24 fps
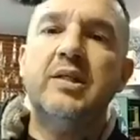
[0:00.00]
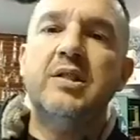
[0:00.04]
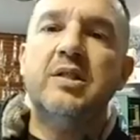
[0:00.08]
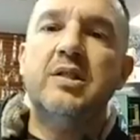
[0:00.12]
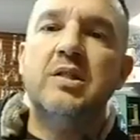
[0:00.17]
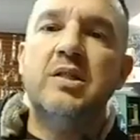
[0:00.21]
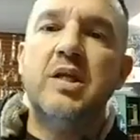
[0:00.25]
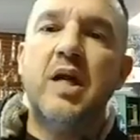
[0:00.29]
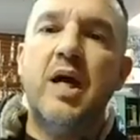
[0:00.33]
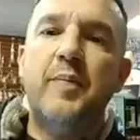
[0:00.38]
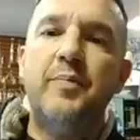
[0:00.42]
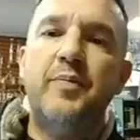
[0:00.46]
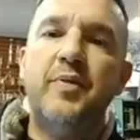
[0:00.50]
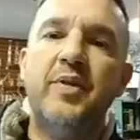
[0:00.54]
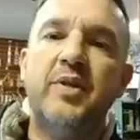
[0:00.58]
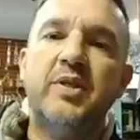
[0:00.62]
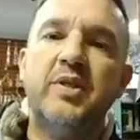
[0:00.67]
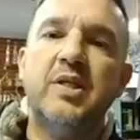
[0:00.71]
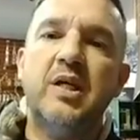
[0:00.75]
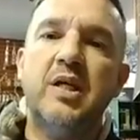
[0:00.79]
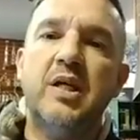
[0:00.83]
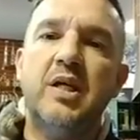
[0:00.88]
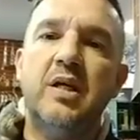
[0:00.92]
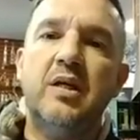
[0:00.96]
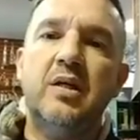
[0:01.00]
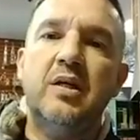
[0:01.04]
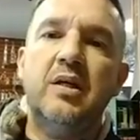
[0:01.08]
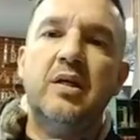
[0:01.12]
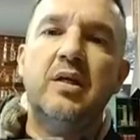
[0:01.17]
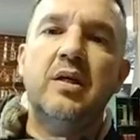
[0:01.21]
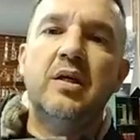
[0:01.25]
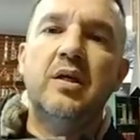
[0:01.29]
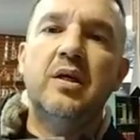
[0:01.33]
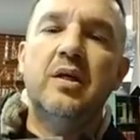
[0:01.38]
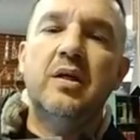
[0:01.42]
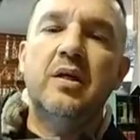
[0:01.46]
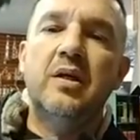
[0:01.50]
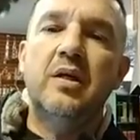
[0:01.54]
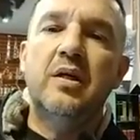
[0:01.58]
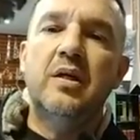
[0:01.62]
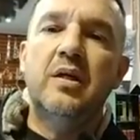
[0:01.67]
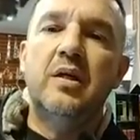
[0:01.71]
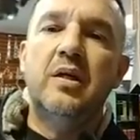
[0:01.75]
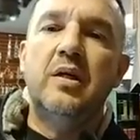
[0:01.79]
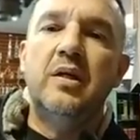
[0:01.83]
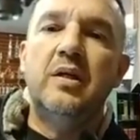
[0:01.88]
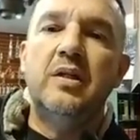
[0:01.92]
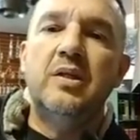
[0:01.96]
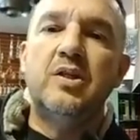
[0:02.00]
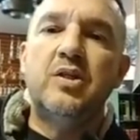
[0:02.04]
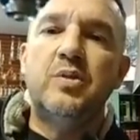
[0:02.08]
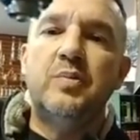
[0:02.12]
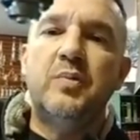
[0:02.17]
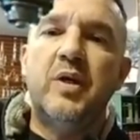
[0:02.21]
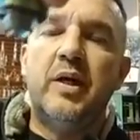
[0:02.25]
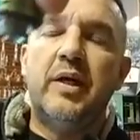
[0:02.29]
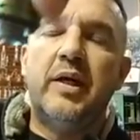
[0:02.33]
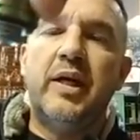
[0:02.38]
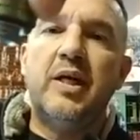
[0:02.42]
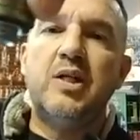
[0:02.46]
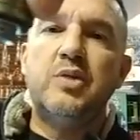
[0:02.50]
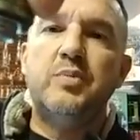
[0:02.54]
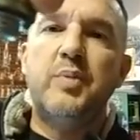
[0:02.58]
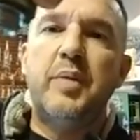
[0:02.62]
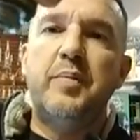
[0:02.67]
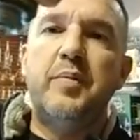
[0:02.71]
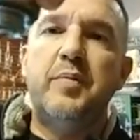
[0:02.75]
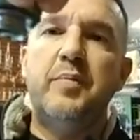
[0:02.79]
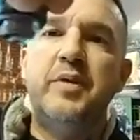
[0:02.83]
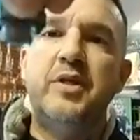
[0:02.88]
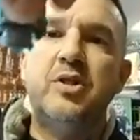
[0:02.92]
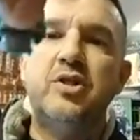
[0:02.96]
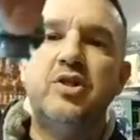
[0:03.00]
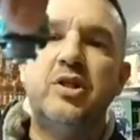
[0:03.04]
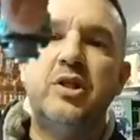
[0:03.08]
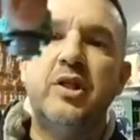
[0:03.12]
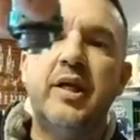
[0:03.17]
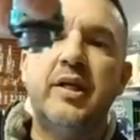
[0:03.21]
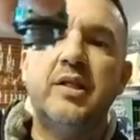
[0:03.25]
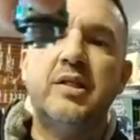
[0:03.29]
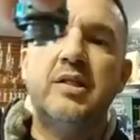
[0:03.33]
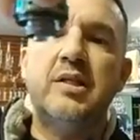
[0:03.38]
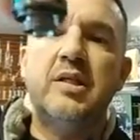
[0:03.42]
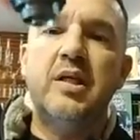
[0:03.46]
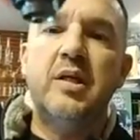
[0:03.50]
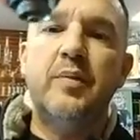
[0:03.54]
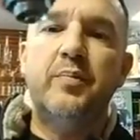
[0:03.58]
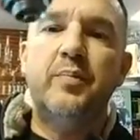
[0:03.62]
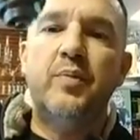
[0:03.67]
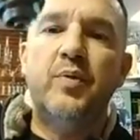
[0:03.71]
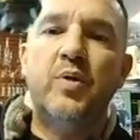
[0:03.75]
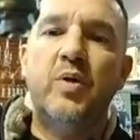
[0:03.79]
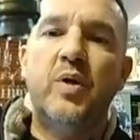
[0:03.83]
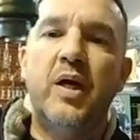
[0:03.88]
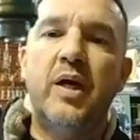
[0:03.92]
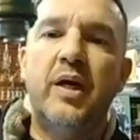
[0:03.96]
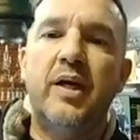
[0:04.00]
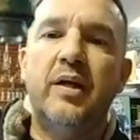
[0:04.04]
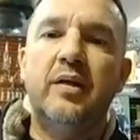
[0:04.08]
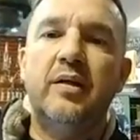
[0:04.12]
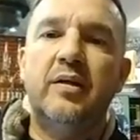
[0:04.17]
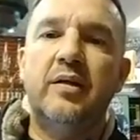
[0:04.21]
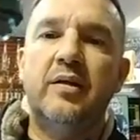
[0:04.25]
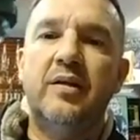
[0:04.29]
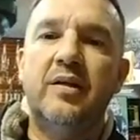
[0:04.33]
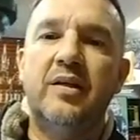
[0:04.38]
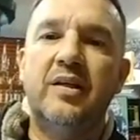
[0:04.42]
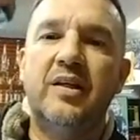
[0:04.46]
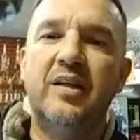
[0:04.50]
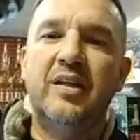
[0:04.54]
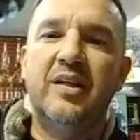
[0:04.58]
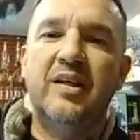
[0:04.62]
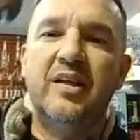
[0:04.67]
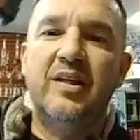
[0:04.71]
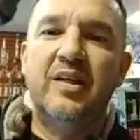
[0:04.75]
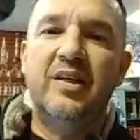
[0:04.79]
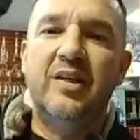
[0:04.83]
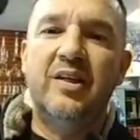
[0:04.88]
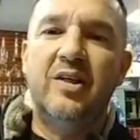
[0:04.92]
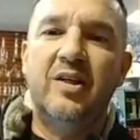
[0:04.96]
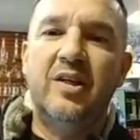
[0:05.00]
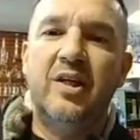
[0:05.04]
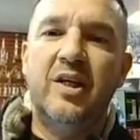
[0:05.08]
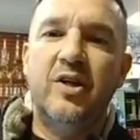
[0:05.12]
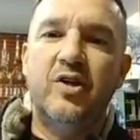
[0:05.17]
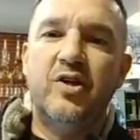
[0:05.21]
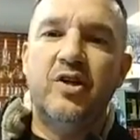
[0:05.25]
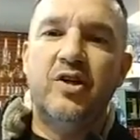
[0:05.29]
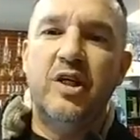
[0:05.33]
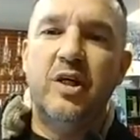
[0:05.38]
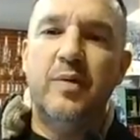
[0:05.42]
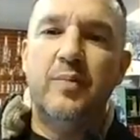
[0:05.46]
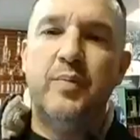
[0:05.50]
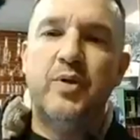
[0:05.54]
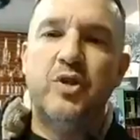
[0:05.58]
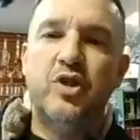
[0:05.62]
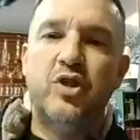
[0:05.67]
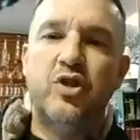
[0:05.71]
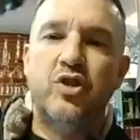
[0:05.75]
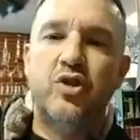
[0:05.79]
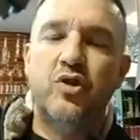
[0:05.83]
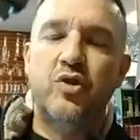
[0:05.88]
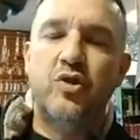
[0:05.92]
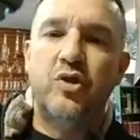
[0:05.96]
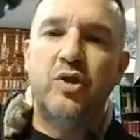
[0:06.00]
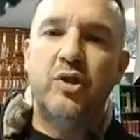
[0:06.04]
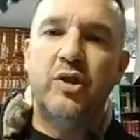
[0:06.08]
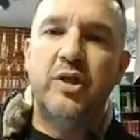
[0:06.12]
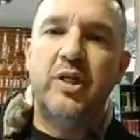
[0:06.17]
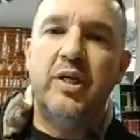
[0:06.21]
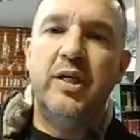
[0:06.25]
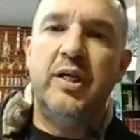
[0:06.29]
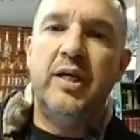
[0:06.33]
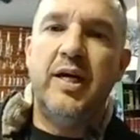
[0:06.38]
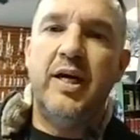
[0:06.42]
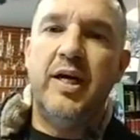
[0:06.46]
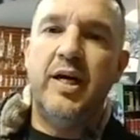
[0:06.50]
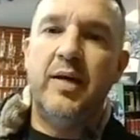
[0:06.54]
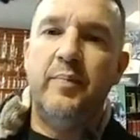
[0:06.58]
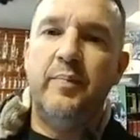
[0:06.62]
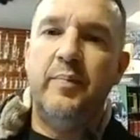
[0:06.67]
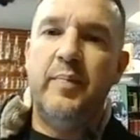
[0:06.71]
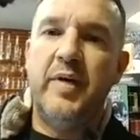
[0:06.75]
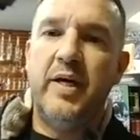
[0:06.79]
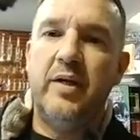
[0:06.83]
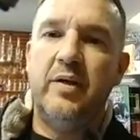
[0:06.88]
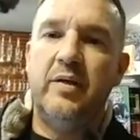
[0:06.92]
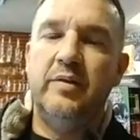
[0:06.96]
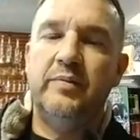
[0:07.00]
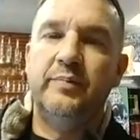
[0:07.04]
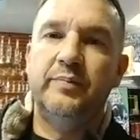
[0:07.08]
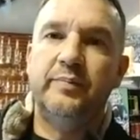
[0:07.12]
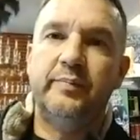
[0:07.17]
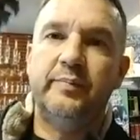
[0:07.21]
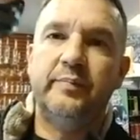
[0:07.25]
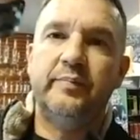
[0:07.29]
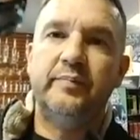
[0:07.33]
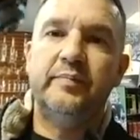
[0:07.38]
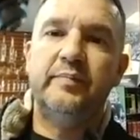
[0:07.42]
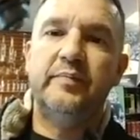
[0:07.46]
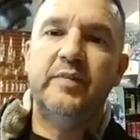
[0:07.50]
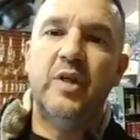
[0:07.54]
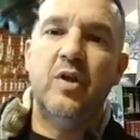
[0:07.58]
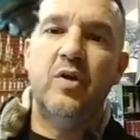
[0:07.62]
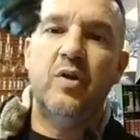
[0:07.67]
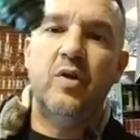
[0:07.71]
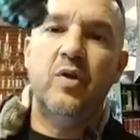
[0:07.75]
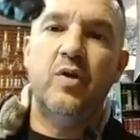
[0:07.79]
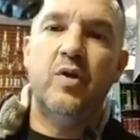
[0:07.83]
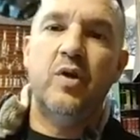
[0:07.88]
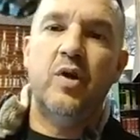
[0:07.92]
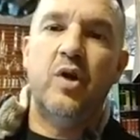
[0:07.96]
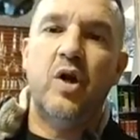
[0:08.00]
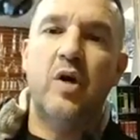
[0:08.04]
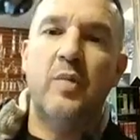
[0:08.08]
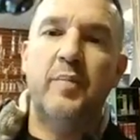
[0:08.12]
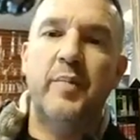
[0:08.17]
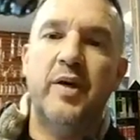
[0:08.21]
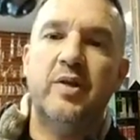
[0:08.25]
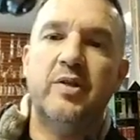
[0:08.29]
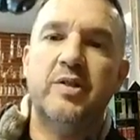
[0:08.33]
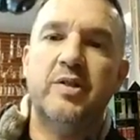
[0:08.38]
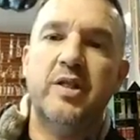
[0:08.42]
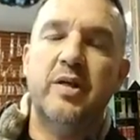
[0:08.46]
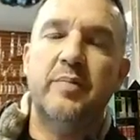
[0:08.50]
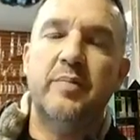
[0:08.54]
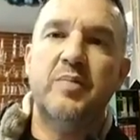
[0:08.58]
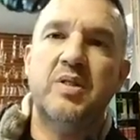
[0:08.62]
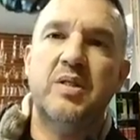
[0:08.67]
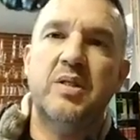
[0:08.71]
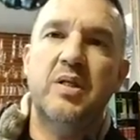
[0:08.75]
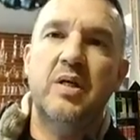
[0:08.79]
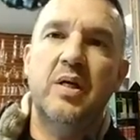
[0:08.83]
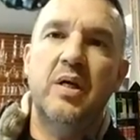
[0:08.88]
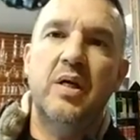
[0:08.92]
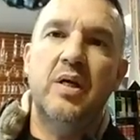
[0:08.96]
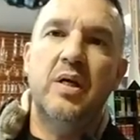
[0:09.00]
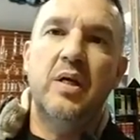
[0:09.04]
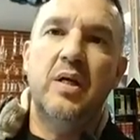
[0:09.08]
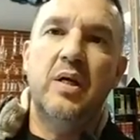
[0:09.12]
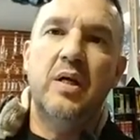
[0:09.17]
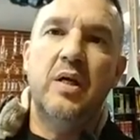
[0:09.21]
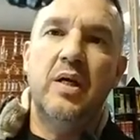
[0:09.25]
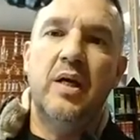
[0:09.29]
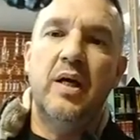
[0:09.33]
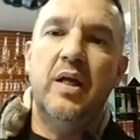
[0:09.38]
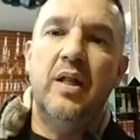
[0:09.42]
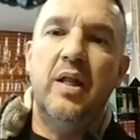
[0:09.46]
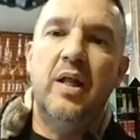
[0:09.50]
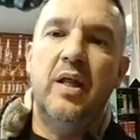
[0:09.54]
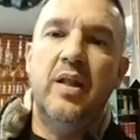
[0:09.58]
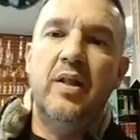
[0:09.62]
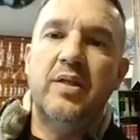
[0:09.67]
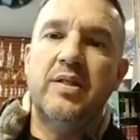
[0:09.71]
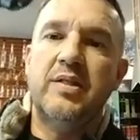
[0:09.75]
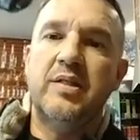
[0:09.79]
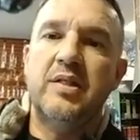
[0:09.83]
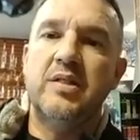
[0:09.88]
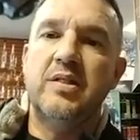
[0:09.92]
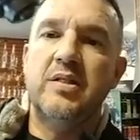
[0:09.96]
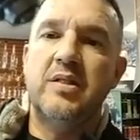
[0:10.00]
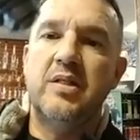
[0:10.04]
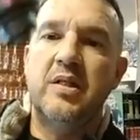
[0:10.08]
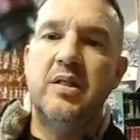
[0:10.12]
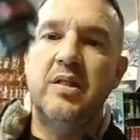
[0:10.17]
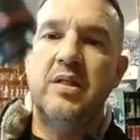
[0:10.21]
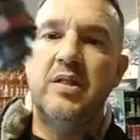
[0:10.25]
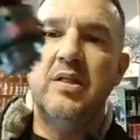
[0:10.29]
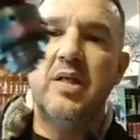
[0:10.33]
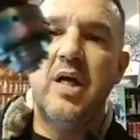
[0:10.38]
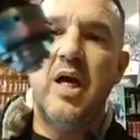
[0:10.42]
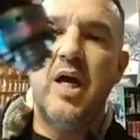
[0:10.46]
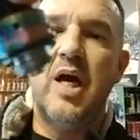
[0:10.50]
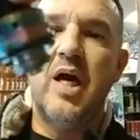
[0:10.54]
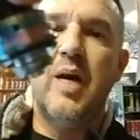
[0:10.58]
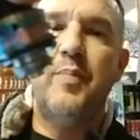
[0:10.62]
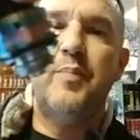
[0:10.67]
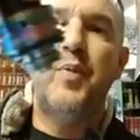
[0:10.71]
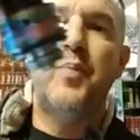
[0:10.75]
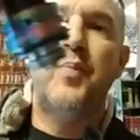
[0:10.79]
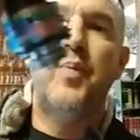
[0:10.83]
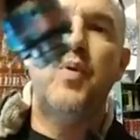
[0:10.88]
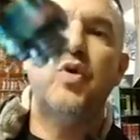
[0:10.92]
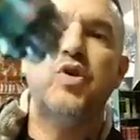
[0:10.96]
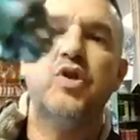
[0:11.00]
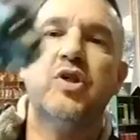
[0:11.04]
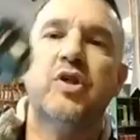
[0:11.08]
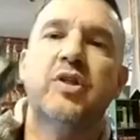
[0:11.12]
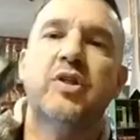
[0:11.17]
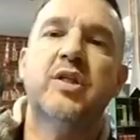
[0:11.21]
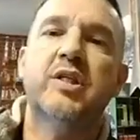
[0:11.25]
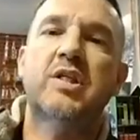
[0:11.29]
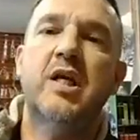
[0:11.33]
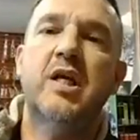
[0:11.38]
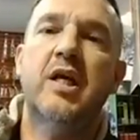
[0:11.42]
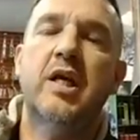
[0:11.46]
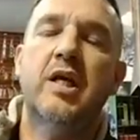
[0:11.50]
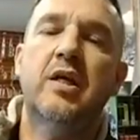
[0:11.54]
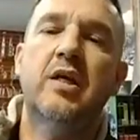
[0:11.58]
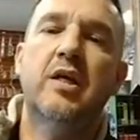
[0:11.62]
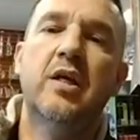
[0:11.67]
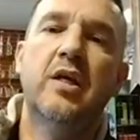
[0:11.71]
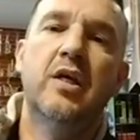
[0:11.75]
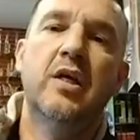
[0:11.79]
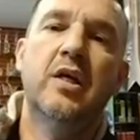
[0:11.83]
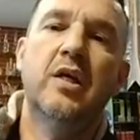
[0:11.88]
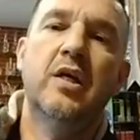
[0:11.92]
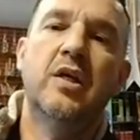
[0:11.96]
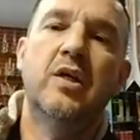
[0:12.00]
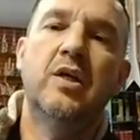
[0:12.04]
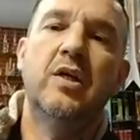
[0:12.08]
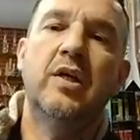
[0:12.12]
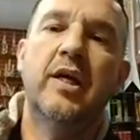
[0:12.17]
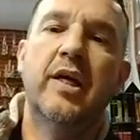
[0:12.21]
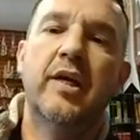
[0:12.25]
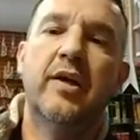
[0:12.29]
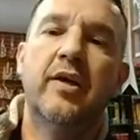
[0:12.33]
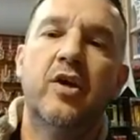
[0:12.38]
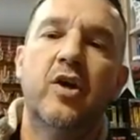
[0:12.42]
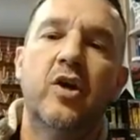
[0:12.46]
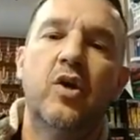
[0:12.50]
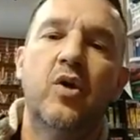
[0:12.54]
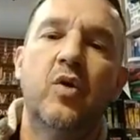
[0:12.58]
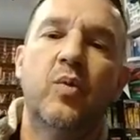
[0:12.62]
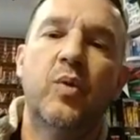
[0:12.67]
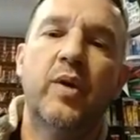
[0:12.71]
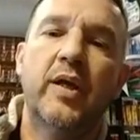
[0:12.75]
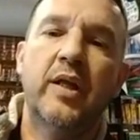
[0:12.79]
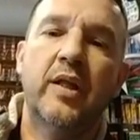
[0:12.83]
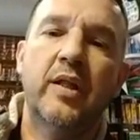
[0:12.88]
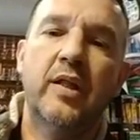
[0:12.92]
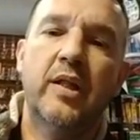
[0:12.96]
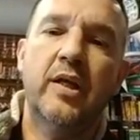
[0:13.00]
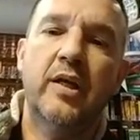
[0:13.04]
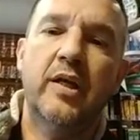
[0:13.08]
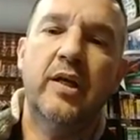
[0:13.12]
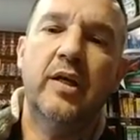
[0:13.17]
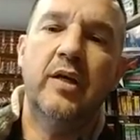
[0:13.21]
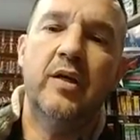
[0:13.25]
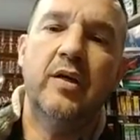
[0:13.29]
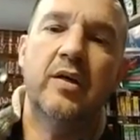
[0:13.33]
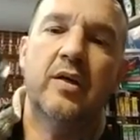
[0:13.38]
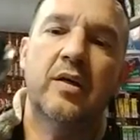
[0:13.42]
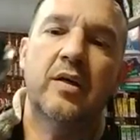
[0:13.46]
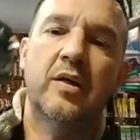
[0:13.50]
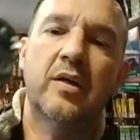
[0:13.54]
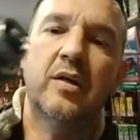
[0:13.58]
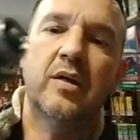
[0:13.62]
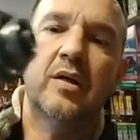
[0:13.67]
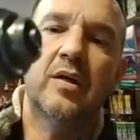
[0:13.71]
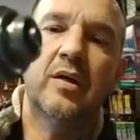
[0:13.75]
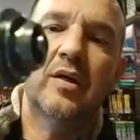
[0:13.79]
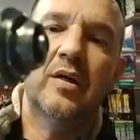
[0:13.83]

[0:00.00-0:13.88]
that's the top of the tank. In the Smock X Baby Beast, you got a tip. You got your tip, which is usually not metal, although there are metal tips. And then this is the top portion of the tank. You got an O-ring there,